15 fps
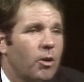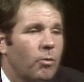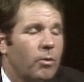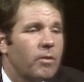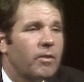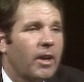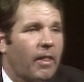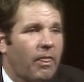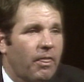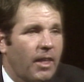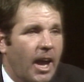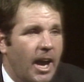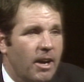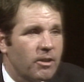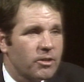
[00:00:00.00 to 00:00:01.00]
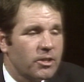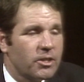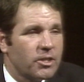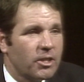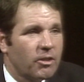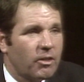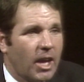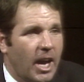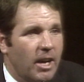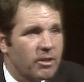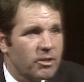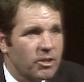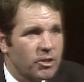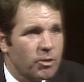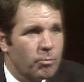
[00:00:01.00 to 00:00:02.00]
We've got thousands and
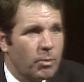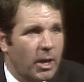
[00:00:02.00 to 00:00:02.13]
thousands of